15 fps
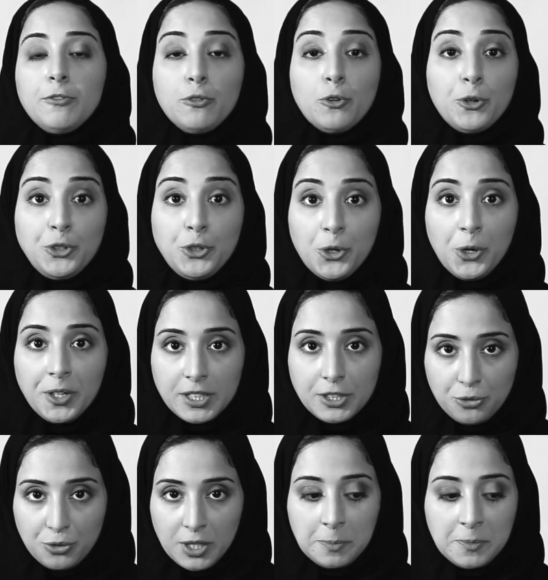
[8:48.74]
For New York
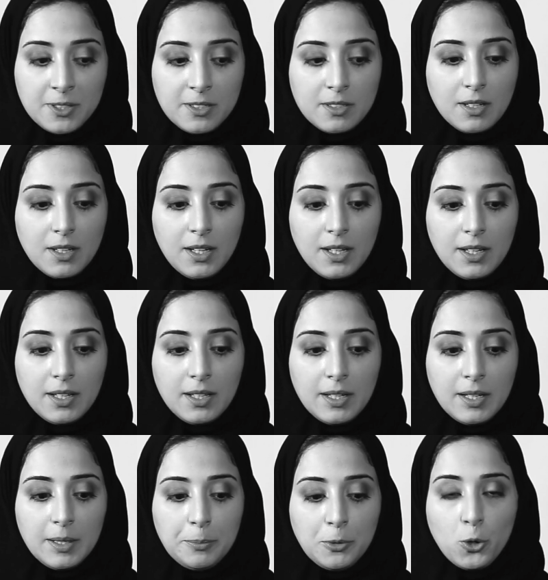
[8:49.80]
trips,
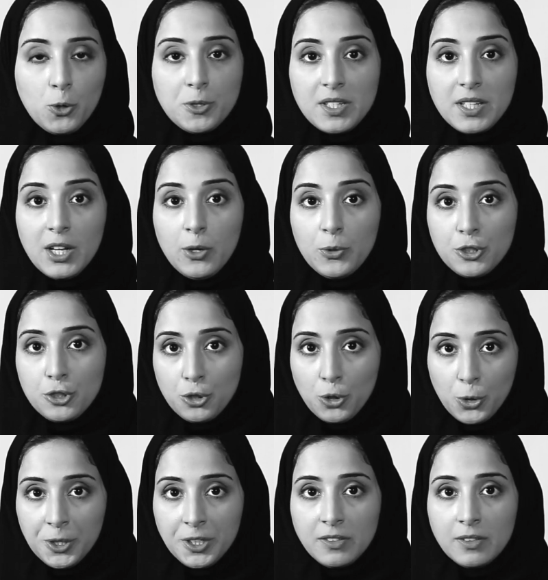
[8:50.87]
because they were
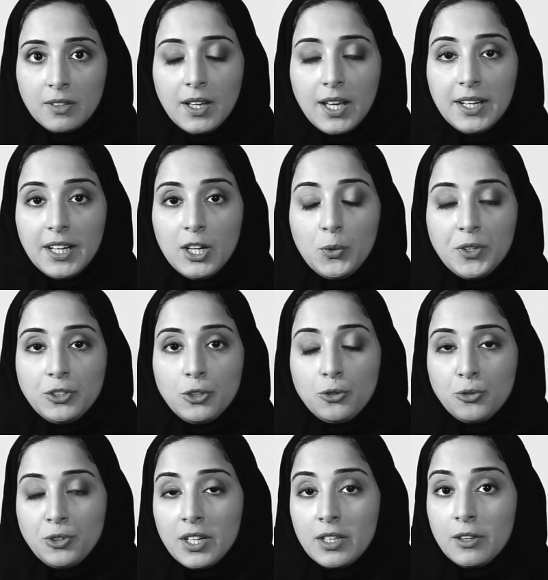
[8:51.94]
short and I
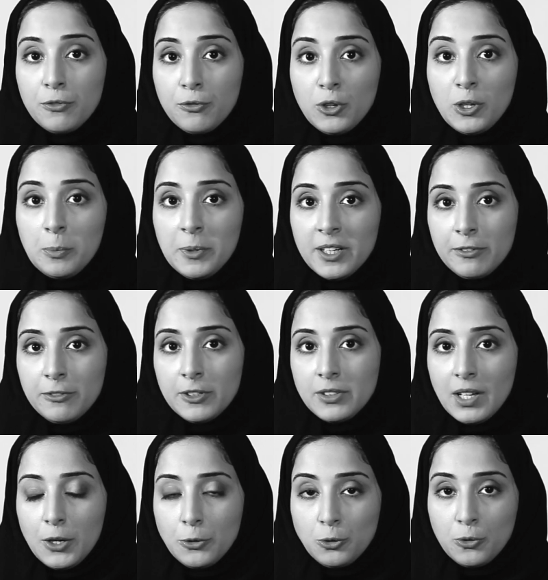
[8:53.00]
wanted to take the full
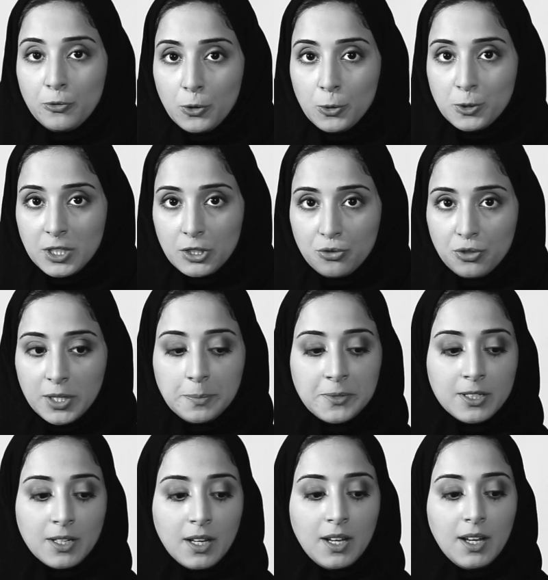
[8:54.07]
benefit out of those
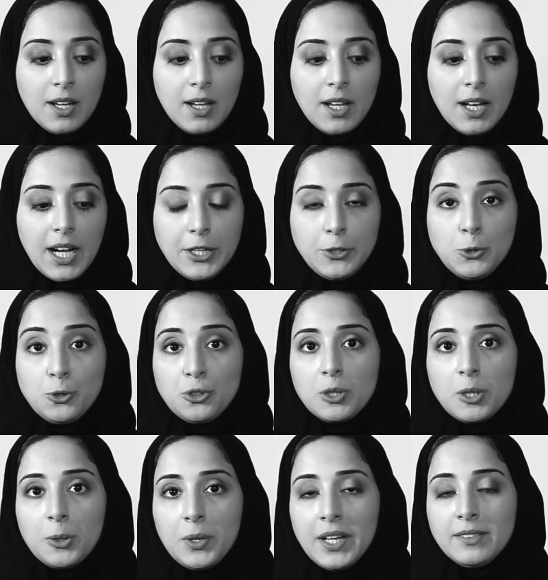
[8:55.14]
trips, I used
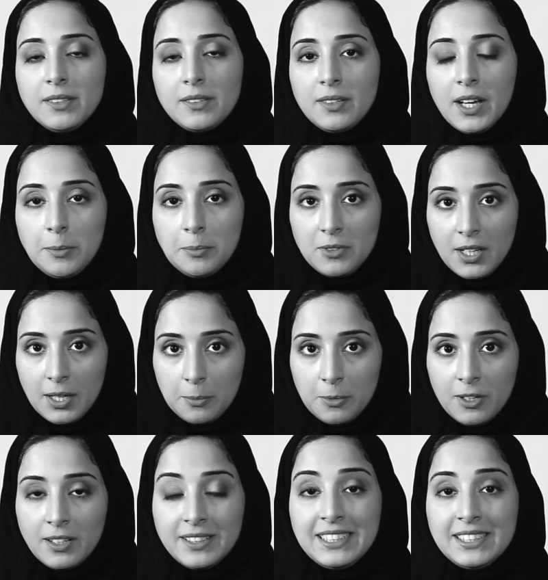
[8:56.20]
to create a
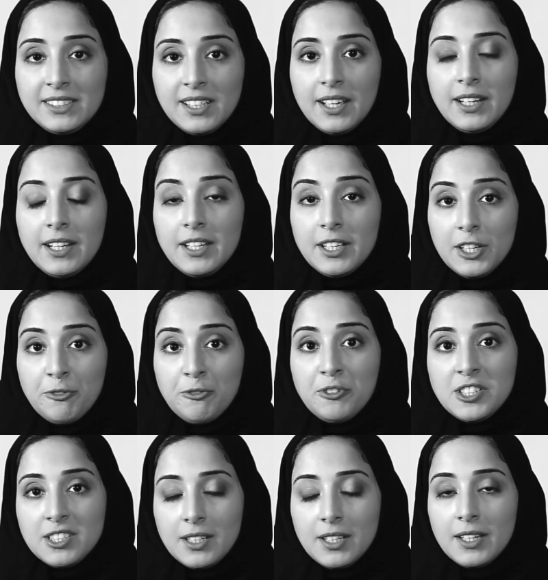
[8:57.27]
timetable detailing
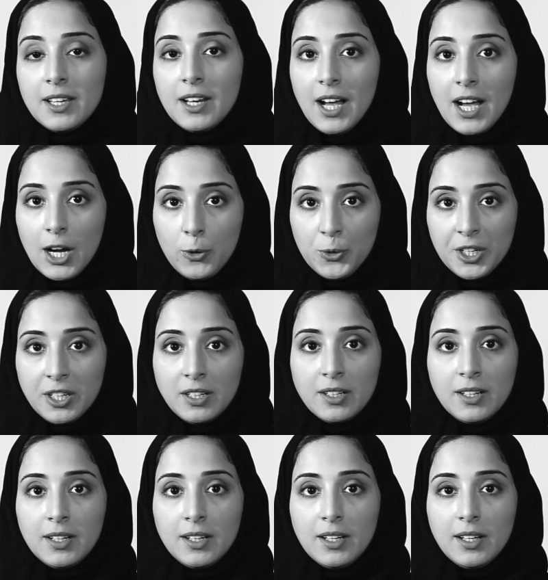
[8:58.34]
every single hour
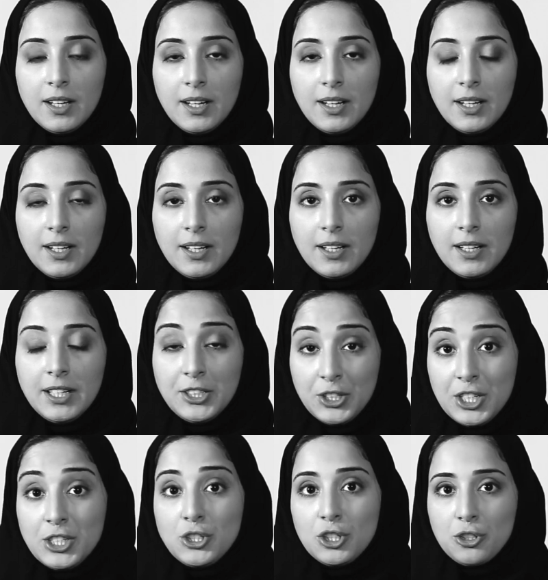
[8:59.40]

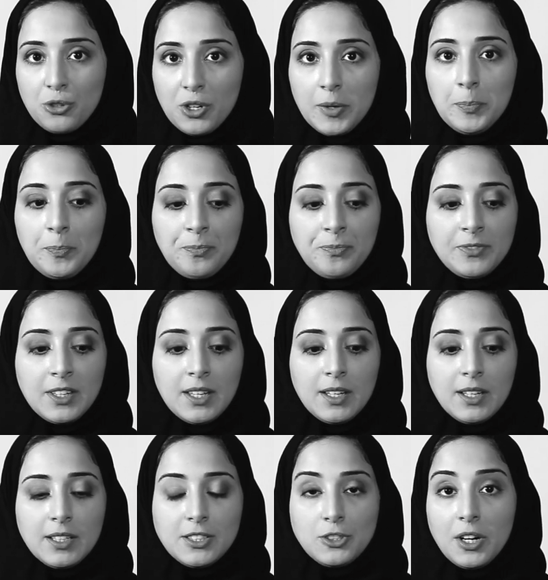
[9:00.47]
in each trip,
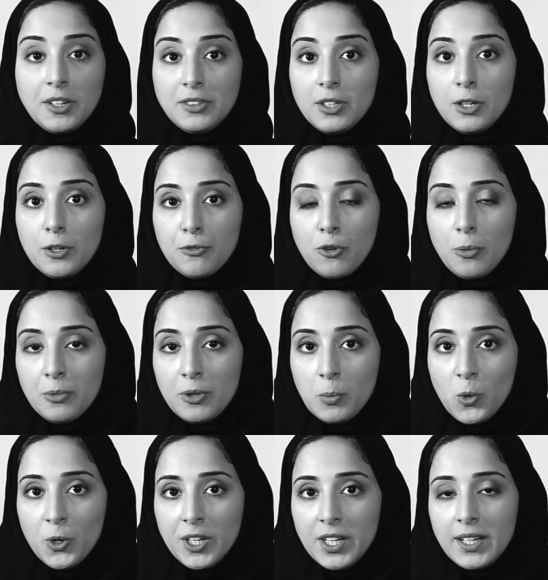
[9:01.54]
starting from the
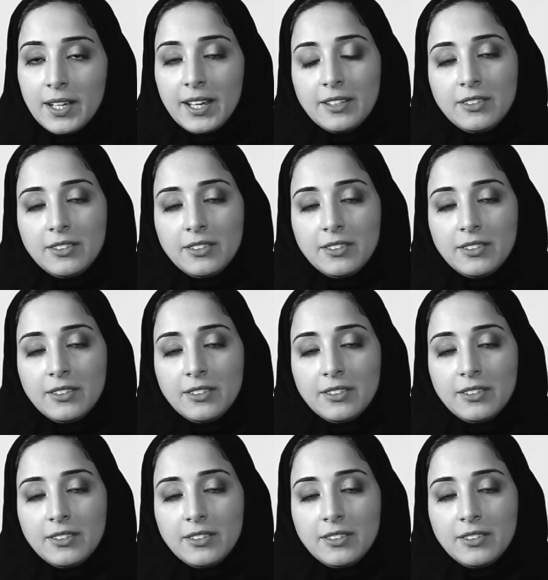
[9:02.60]
morning